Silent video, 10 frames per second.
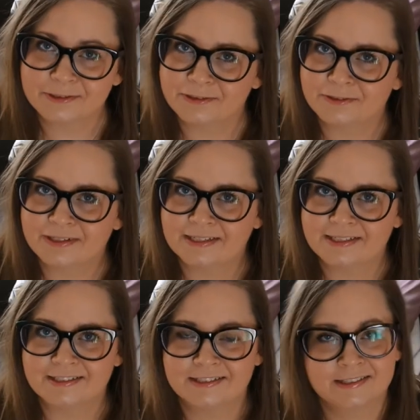but not
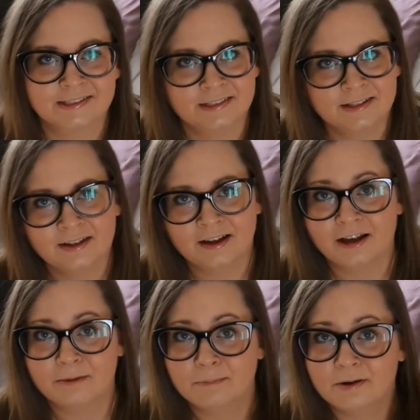least,
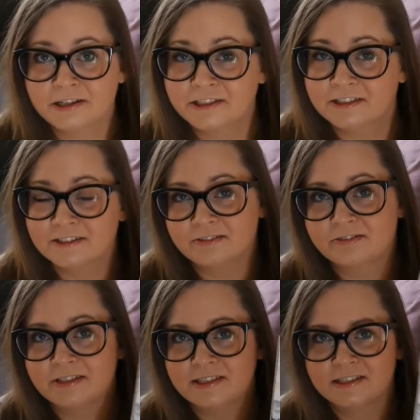I might
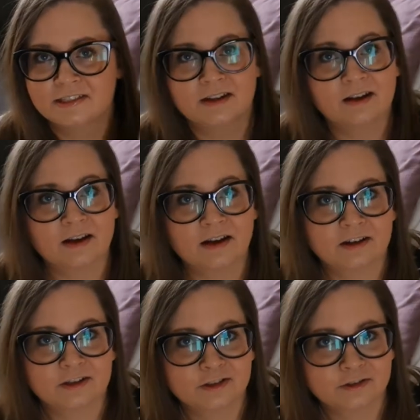read
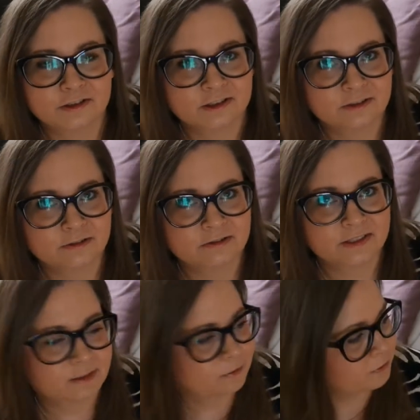a short
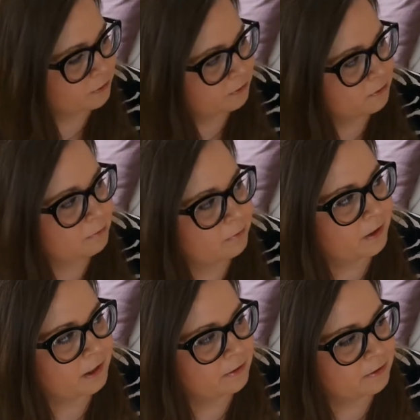story or two
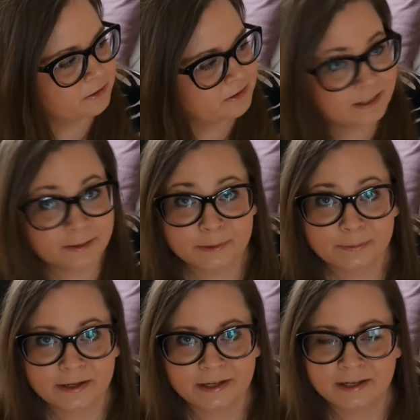by Ernest
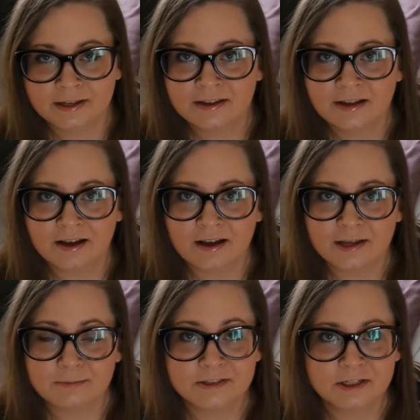Hemingway.
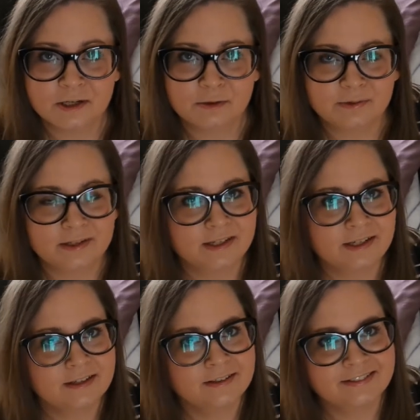I am
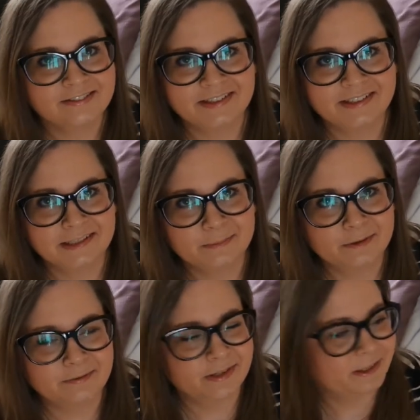slowly reading
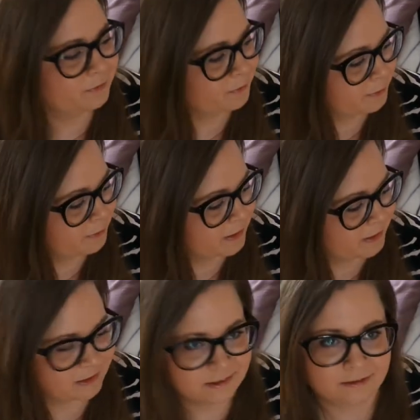my way through
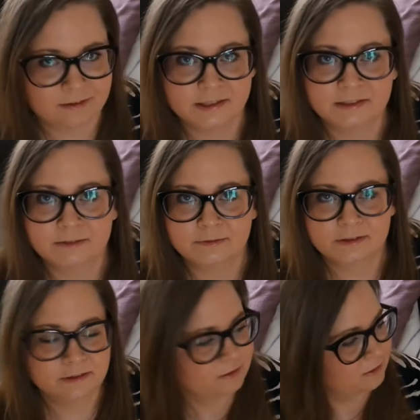his collected
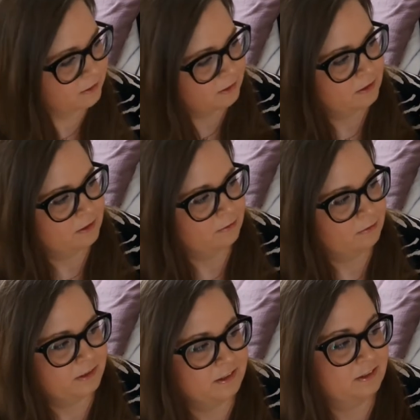work
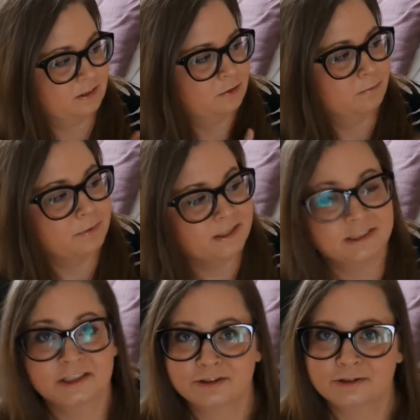or his
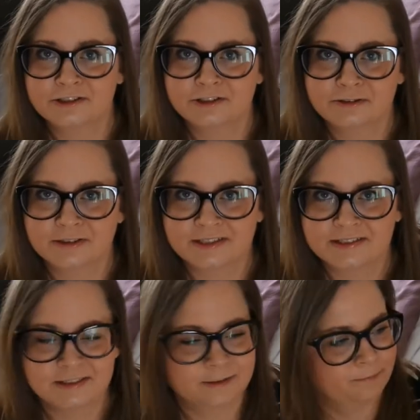complete short
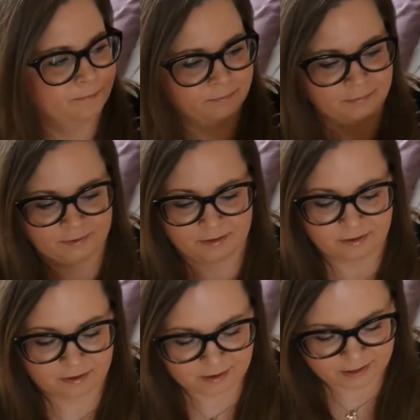stories.
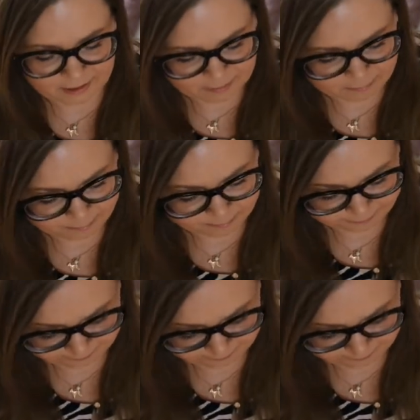I am